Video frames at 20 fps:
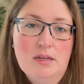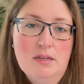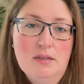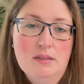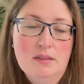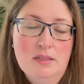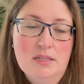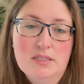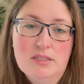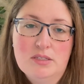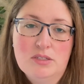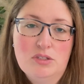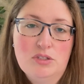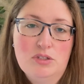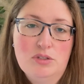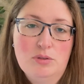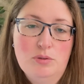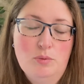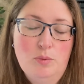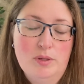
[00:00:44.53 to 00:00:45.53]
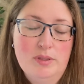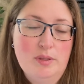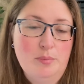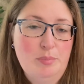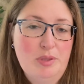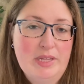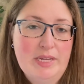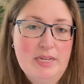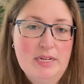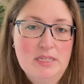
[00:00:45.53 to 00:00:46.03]
listen to what the
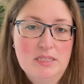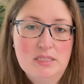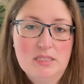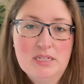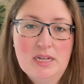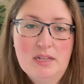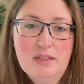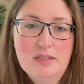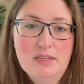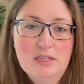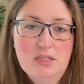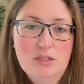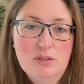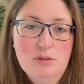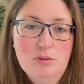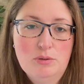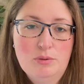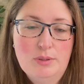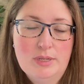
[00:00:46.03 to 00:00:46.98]
plant is telling you.